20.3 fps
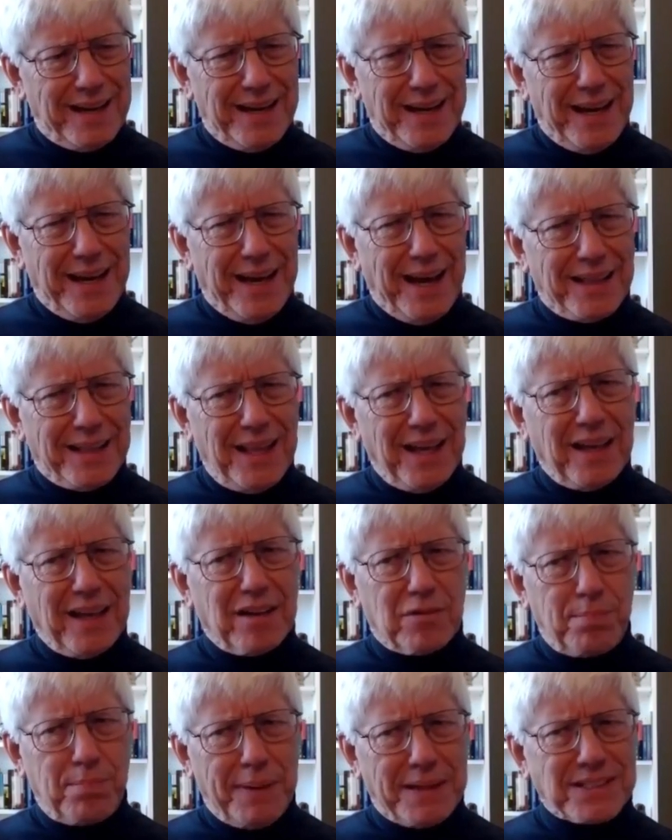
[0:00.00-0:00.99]
And I think
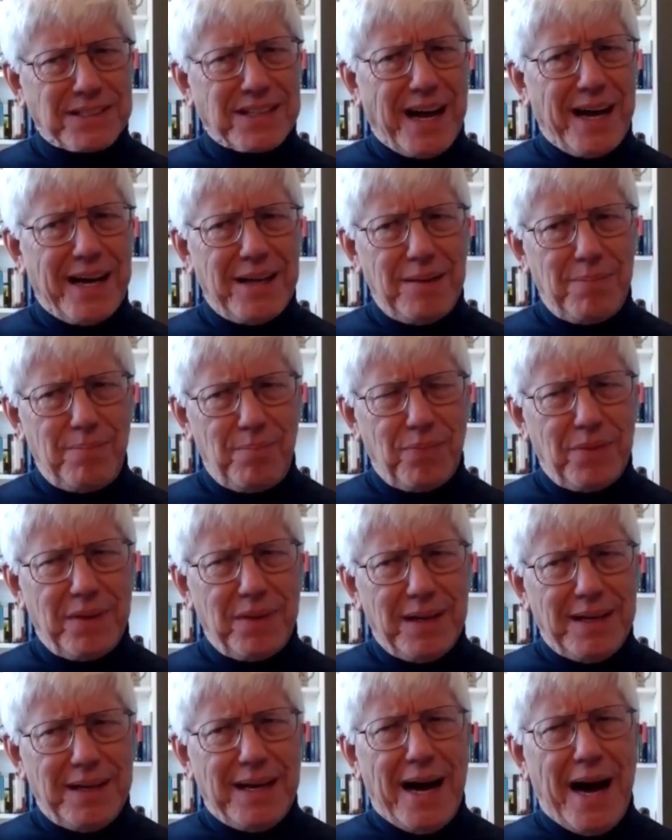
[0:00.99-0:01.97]
it's best I
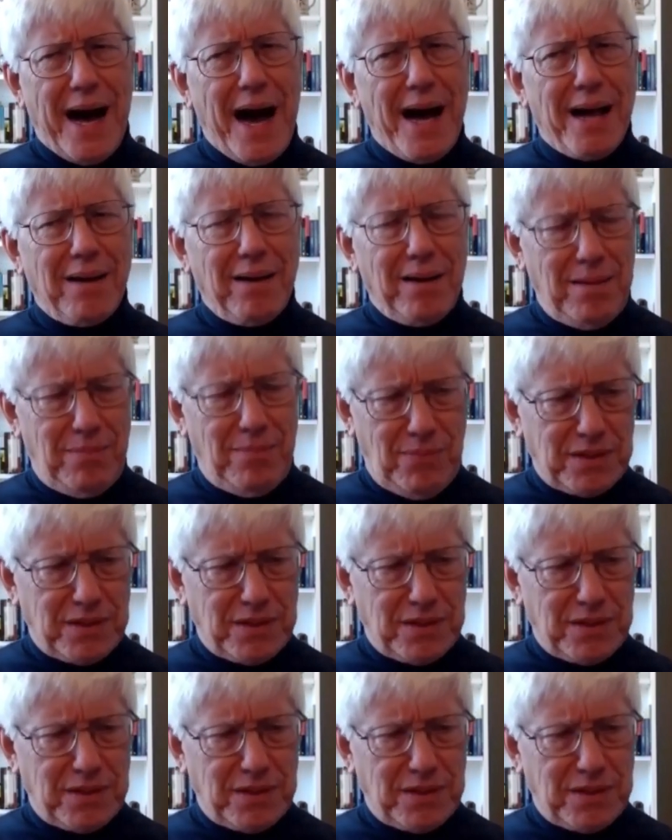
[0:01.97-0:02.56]
leave